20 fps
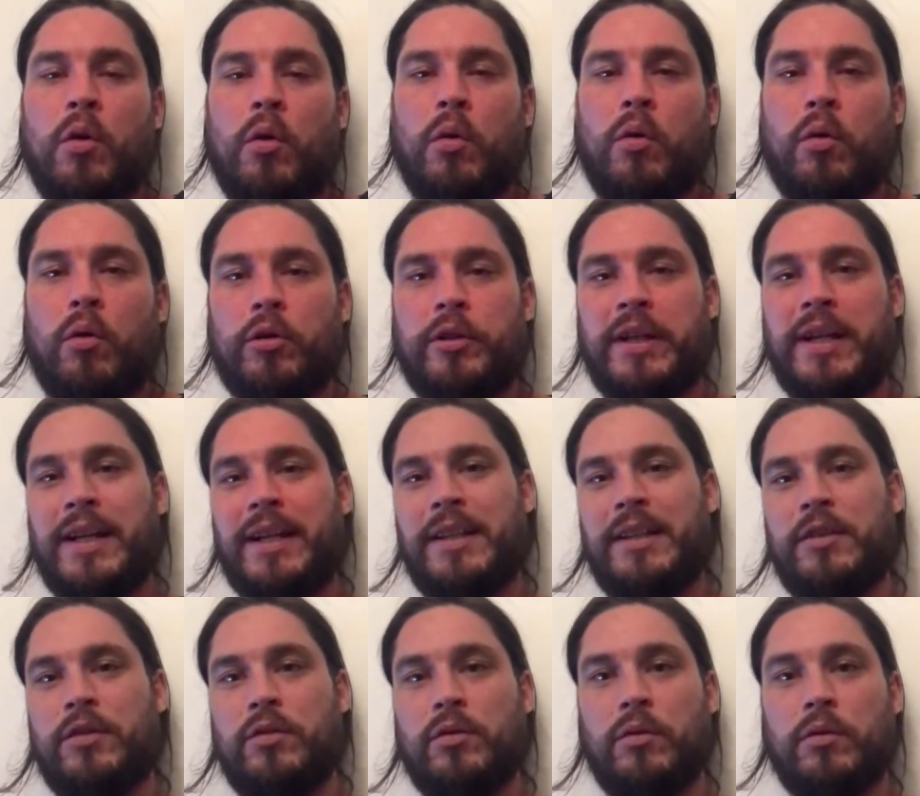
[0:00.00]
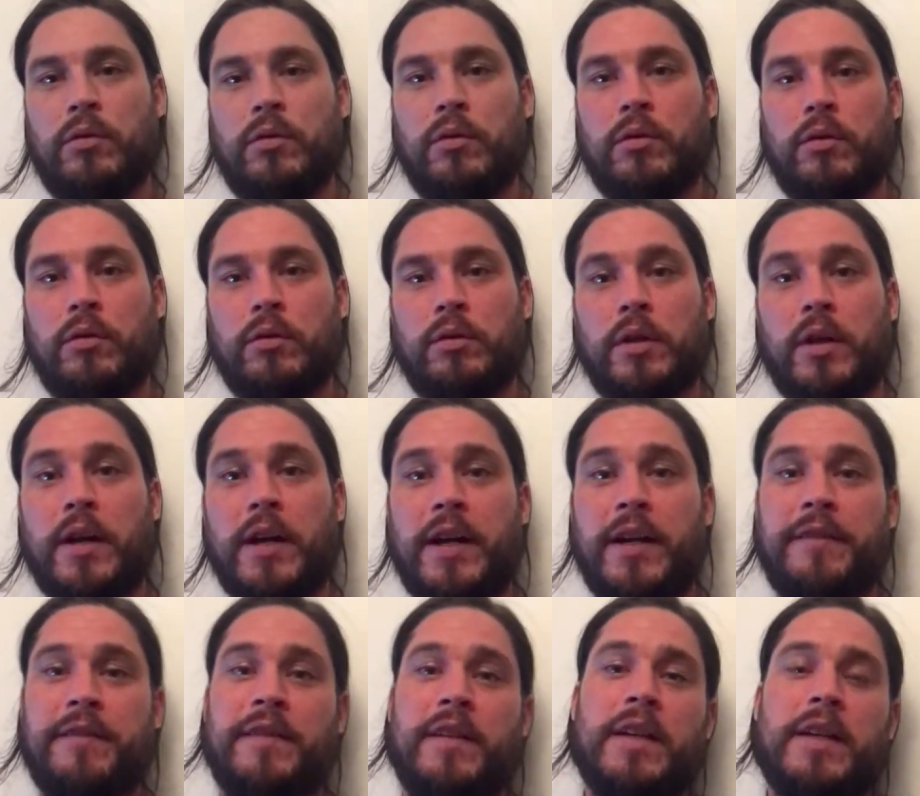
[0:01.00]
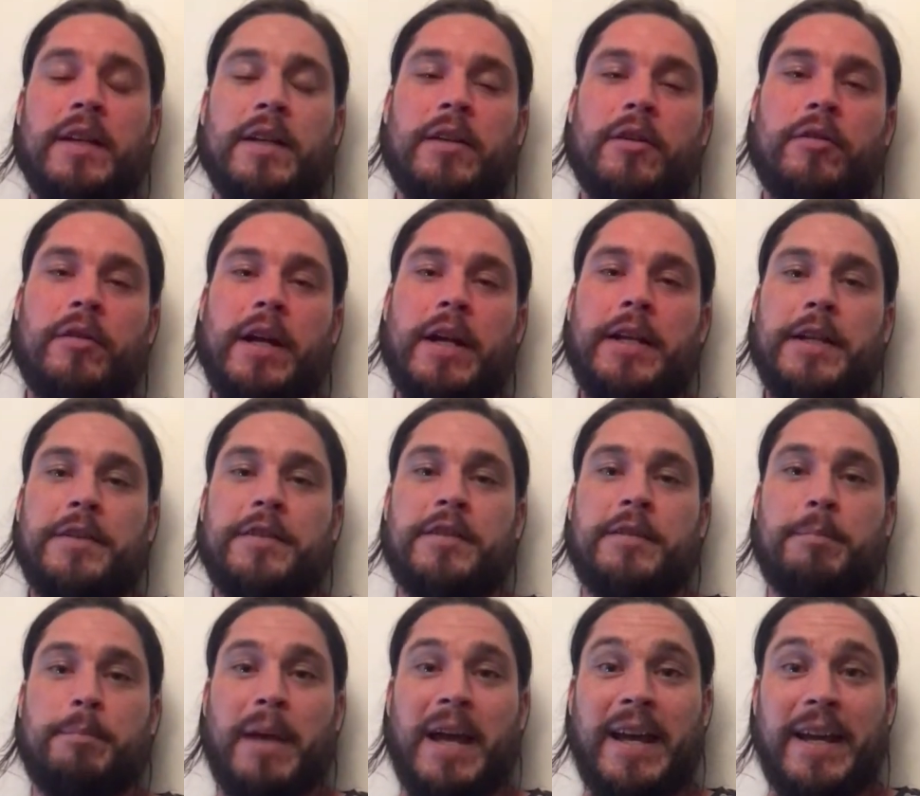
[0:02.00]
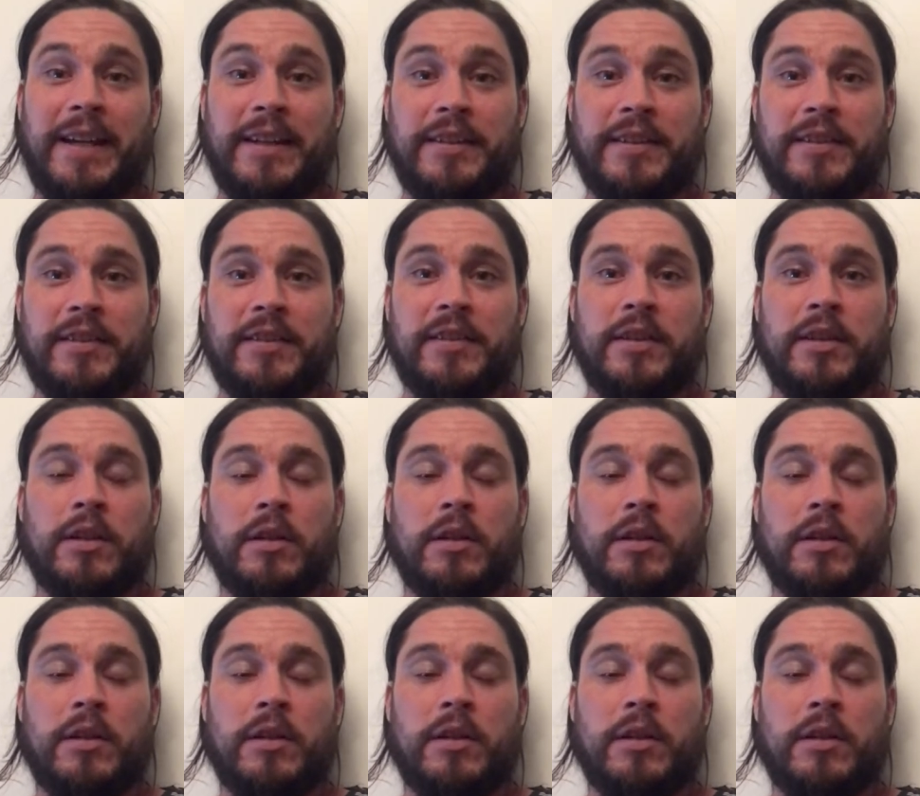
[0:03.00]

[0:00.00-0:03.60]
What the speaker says: order in your life, creating space.